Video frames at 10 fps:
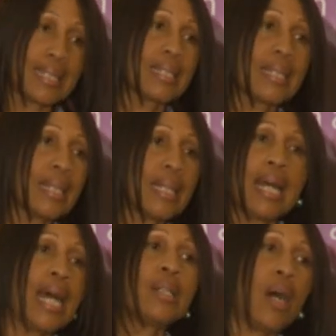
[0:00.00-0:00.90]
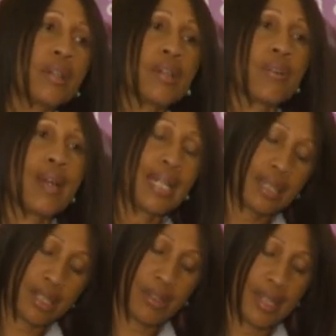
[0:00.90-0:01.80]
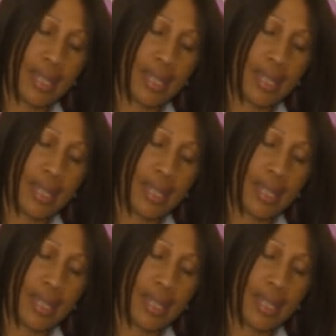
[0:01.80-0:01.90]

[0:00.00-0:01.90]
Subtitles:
imposing taxes,